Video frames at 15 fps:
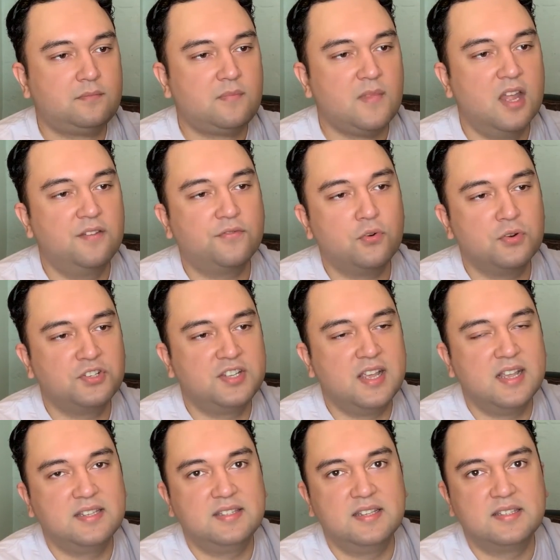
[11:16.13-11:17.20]
And of course, she
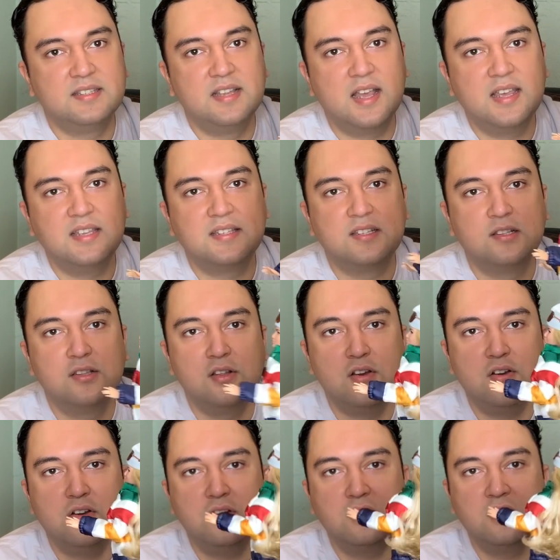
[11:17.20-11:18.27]
has this nice
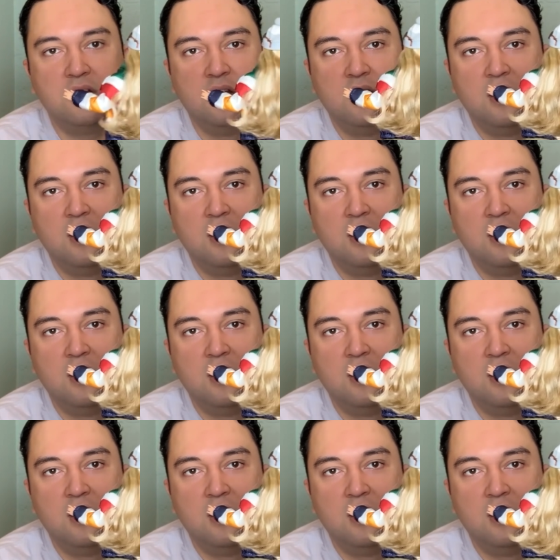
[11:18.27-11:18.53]
long